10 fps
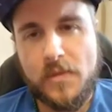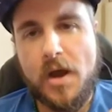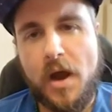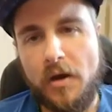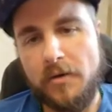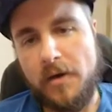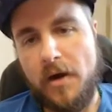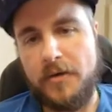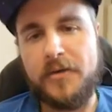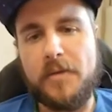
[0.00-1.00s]
our
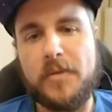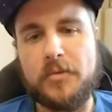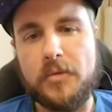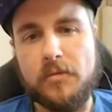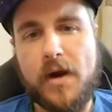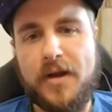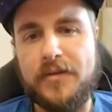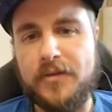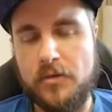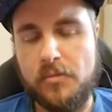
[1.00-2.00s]
stomachs will rise
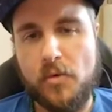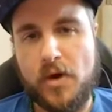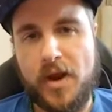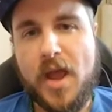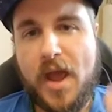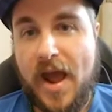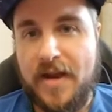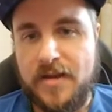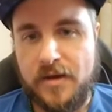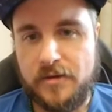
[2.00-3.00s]
to a point
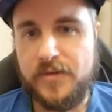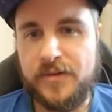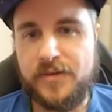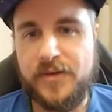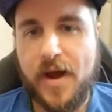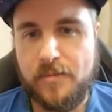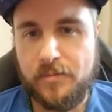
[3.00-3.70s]
and then stop